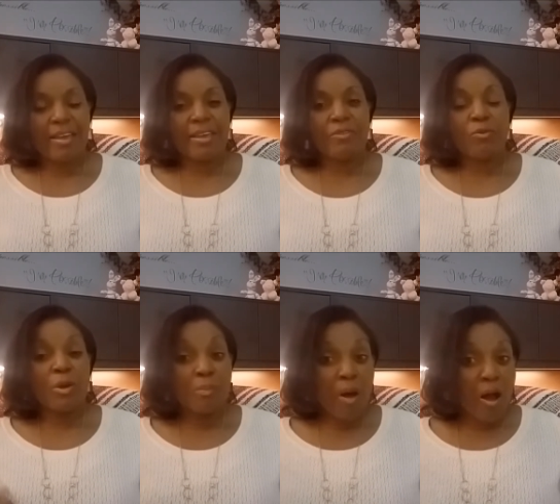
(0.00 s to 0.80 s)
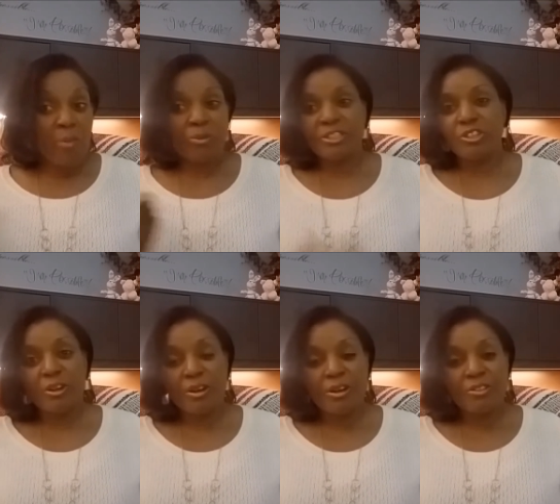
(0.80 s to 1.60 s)
When mom
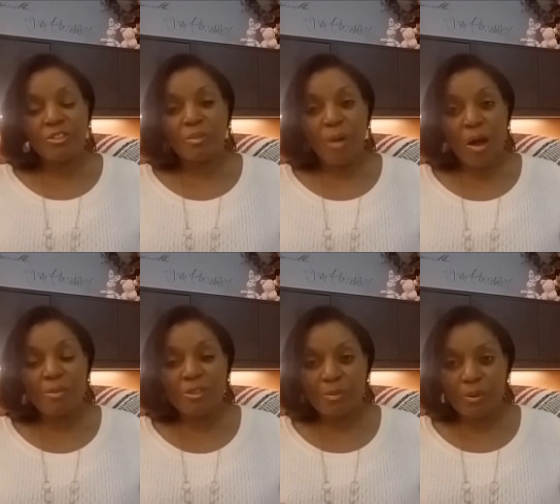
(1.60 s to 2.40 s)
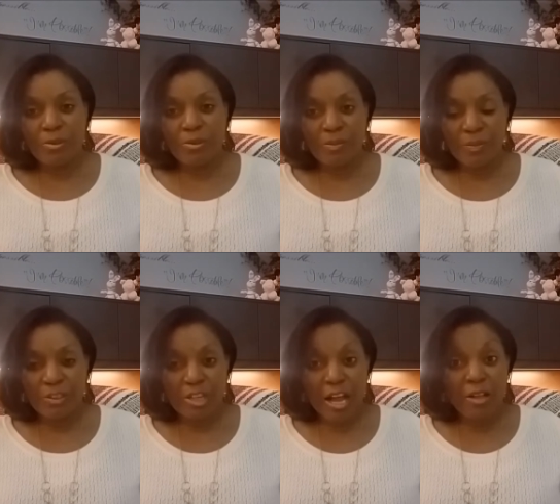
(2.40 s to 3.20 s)
returns, the
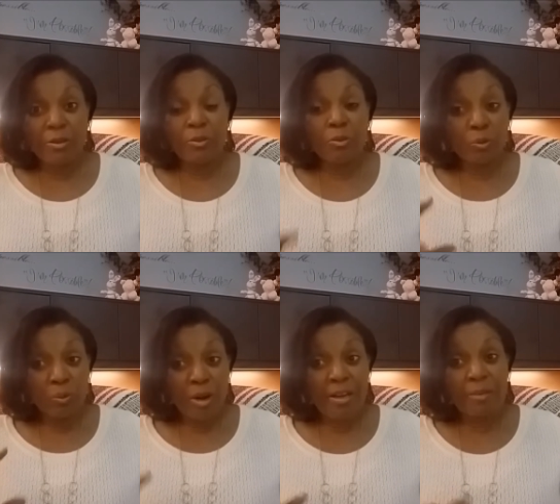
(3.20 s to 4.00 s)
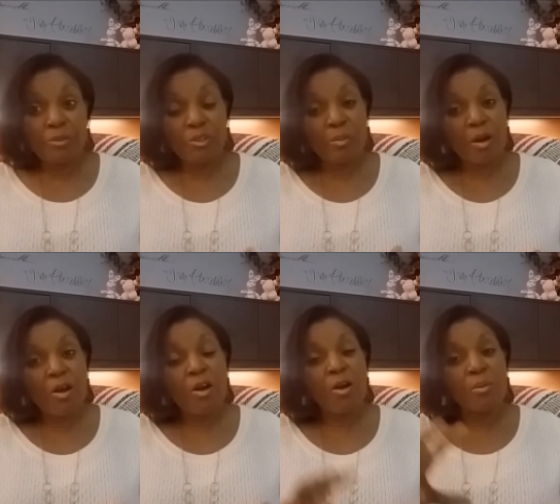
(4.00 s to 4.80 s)
child would run up to
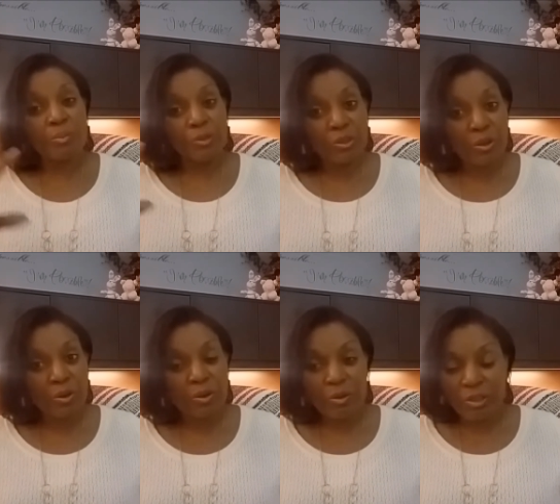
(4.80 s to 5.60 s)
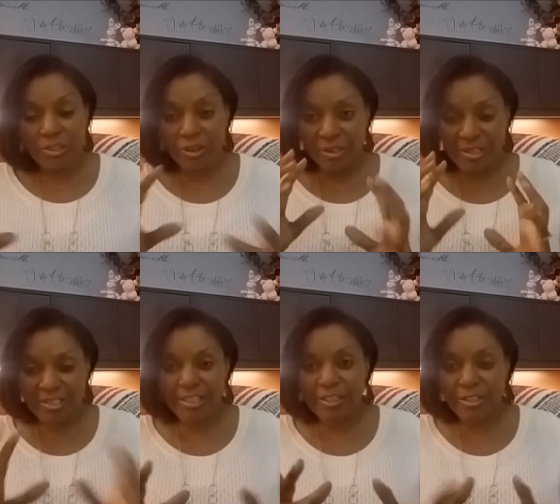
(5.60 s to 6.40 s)
mom, or
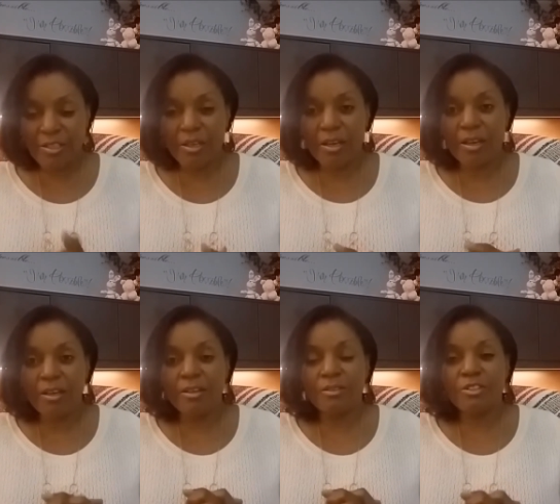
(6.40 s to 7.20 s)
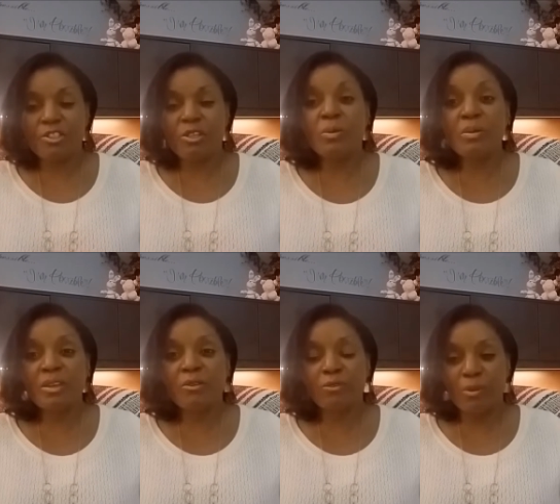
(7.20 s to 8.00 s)
seeks
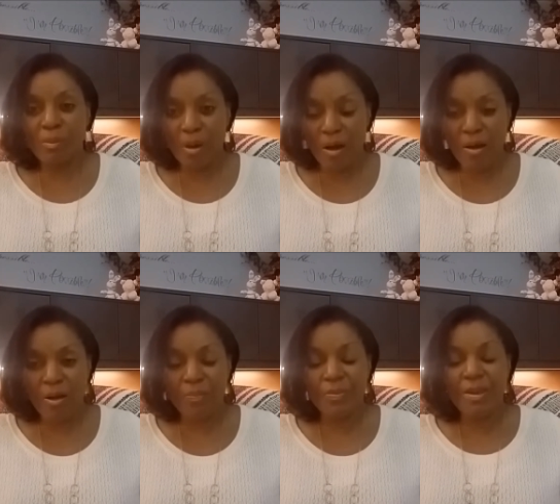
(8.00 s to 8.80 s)
soothing from mom,